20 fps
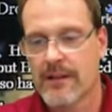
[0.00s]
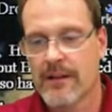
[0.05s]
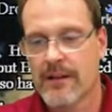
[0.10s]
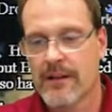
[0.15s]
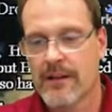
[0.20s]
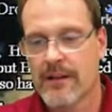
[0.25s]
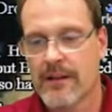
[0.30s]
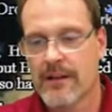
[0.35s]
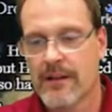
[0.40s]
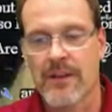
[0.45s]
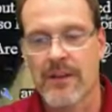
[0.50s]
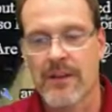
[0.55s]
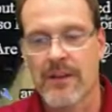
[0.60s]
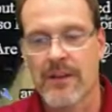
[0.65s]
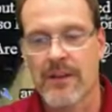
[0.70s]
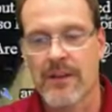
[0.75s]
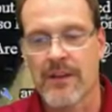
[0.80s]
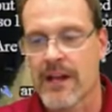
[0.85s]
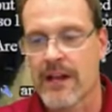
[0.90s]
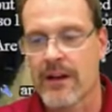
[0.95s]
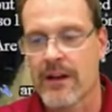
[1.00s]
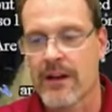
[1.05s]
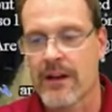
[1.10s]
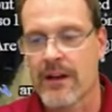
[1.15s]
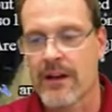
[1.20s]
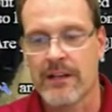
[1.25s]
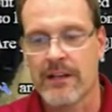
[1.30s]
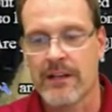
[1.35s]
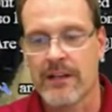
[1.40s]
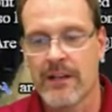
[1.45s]
of things that I don't
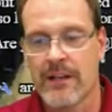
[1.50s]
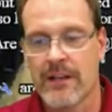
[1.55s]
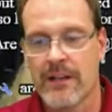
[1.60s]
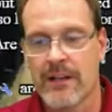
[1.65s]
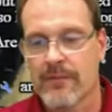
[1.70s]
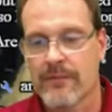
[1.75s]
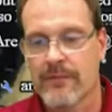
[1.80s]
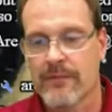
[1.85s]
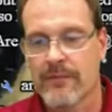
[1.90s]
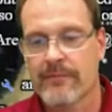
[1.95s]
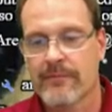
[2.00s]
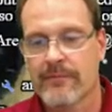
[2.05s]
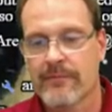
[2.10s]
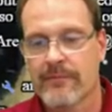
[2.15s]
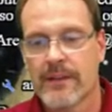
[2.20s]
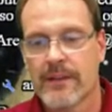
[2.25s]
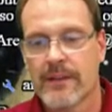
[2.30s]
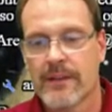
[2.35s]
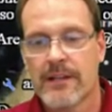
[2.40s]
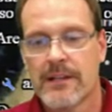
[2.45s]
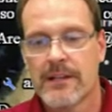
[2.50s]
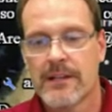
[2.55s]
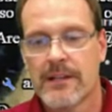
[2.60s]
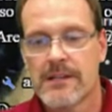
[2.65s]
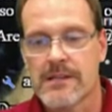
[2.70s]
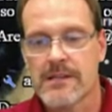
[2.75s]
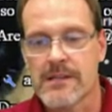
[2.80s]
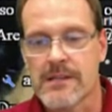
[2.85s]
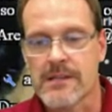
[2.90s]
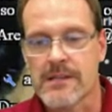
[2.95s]
need to do.
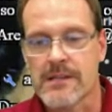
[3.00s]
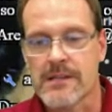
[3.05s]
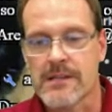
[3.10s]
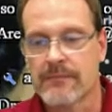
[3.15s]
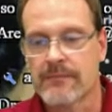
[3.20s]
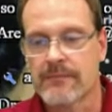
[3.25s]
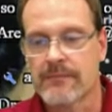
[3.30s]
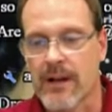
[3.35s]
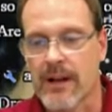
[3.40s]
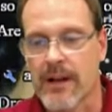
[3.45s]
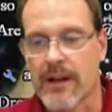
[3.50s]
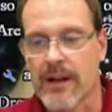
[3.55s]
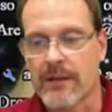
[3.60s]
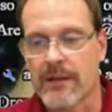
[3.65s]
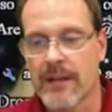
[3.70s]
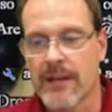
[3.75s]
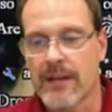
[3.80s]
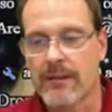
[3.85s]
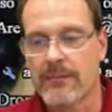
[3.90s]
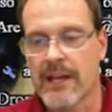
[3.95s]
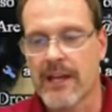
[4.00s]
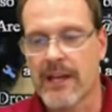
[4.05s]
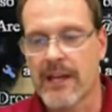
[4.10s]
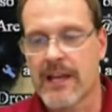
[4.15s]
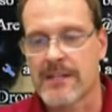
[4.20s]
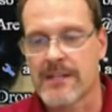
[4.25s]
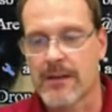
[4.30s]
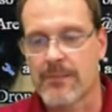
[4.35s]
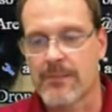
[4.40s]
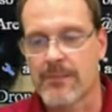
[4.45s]
So, all right, let me get me
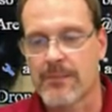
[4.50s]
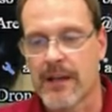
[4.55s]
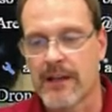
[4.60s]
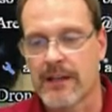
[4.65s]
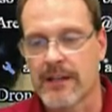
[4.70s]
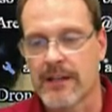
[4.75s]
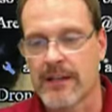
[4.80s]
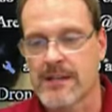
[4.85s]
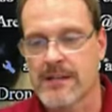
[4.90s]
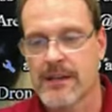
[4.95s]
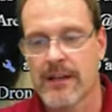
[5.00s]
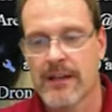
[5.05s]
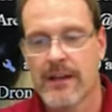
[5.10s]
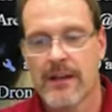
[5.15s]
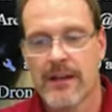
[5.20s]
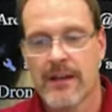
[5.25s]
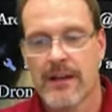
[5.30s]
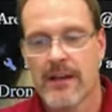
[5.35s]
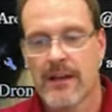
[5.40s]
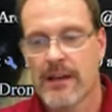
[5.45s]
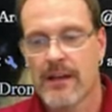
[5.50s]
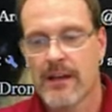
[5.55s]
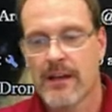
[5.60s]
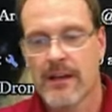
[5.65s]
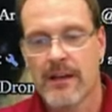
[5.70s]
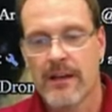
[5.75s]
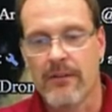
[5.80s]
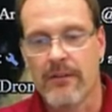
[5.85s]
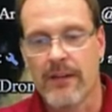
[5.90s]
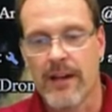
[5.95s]
catch up on this.
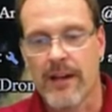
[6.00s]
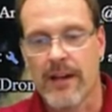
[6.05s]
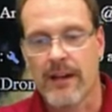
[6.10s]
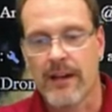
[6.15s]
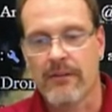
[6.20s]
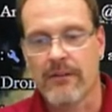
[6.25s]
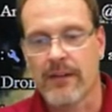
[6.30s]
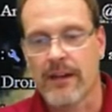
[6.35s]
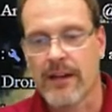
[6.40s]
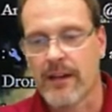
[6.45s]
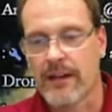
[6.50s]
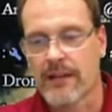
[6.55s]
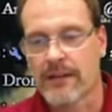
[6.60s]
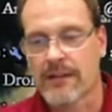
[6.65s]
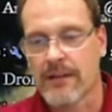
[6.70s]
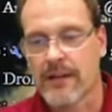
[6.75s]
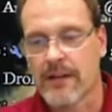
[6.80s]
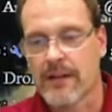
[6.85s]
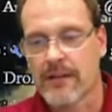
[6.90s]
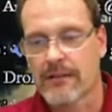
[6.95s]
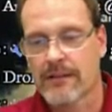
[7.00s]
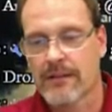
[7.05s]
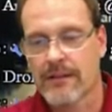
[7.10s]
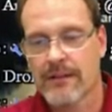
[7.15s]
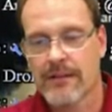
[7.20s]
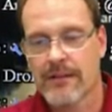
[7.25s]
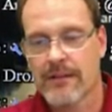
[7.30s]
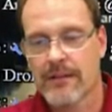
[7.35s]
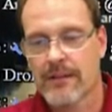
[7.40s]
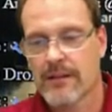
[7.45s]
Who we got? We got uh
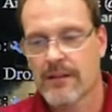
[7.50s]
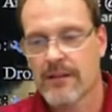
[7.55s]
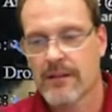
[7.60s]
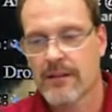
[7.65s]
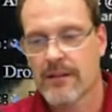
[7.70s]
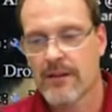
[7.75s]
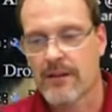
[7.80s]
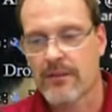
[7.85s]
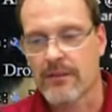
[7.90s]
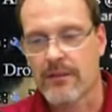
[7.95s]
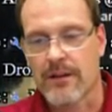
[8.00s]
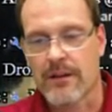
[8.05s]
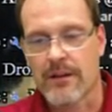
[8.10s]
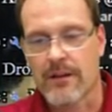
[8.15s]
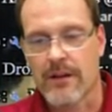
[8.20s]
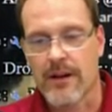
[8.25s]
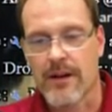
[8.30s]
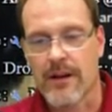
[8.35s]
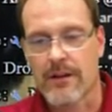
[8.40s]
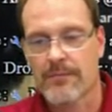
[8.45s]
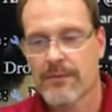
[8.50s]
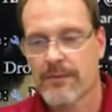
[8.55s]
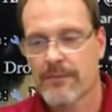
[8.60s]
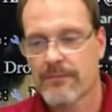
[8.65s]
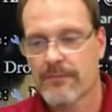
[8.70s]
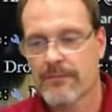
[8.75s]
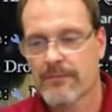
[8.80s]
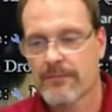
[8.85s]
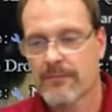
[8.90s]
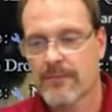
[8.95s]
Holy crap.
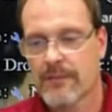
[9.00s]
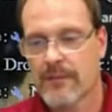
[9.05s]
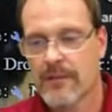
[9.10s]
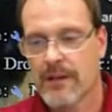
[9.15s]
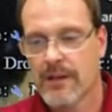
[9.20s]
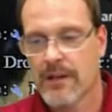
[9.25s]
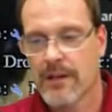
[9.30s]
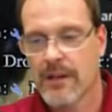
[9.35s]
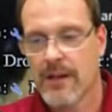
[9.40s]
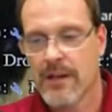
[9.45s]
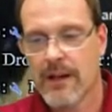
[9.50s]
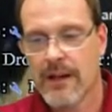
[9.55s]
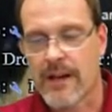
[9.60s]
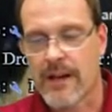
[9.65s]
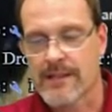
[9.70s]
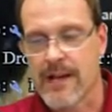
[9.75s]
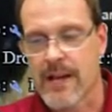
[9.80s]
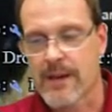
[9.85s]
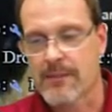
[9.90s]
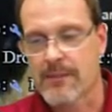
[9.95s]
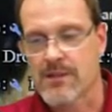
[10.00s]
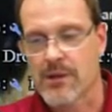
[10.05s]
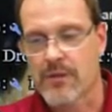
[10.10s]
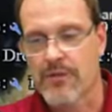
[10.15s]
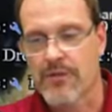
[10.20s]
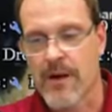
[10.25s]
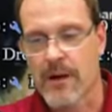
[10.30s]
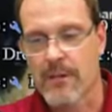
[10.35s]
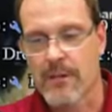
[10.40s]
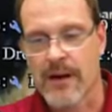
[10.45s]
Guys, I am so
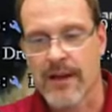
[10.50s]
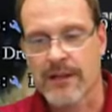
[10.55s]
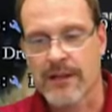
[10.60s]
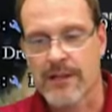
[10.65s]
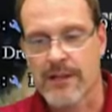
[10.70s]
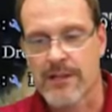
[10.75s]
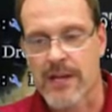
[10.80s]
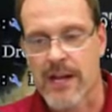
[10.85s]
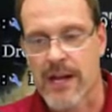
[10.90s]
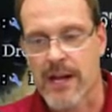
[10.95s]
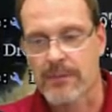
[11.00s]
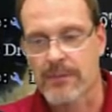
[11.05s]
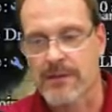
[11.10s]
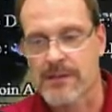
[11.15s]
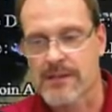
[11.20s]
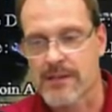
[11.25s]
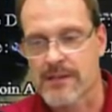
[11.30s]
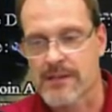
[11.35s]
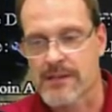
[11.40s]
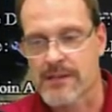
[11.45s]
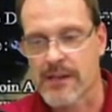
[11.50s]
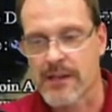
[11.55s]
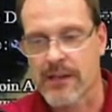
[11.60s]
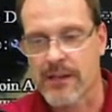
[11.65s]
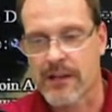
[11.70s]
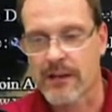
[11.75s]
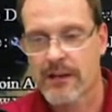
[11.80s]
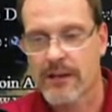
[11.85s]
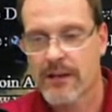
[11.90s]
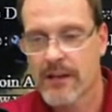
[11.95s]
far behind the chat because I was sitting
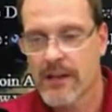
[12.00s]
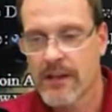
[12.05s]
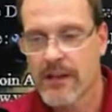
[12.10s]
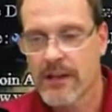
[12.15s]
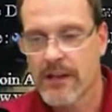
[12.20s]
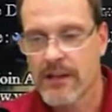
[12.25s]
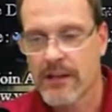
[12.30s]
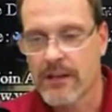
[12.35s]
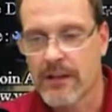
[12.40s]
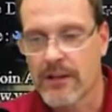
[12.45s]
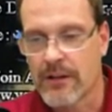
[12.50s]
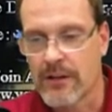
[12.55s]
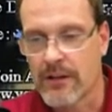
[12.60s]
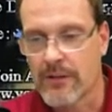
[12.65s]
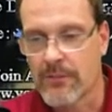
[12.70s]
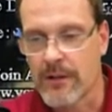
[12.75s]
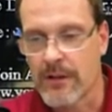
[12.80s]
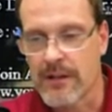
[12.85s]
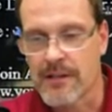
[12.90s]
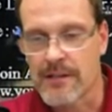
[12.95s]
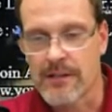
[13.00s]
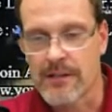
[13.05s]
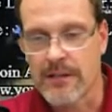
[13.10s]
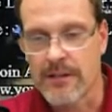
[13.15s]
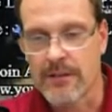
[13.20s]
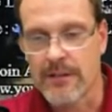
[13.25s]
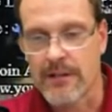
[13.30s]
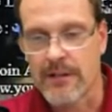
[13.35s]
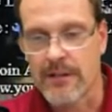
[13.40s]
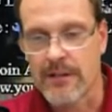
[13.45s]
here. You know, the breeze is
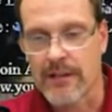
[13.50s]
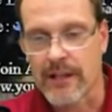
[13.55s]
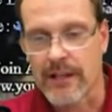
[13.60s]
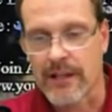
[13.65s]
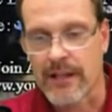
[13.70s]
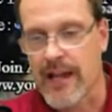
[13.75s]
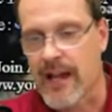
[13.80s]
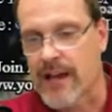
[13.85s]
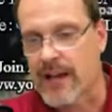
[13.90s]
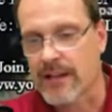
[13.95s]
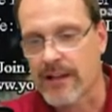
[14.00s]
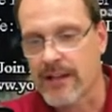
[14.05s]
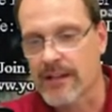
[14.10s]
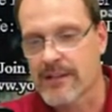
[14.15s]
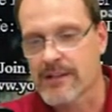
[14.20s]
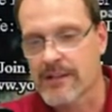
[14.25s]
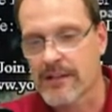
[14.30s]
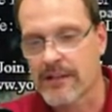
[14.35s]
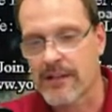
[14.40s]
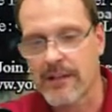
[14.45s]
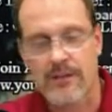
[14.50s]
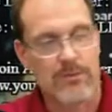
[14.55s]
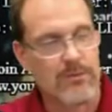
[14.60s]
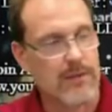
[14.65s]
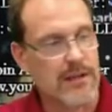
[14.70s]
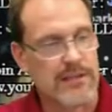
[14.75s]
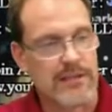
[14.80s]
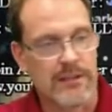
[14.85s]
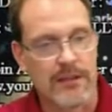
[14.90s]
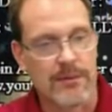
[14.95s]
limited to like, yeah, it's it's
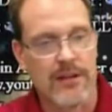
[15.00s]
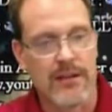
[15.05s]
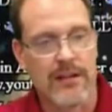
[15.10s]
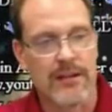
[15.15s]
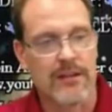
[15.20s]
it's limited to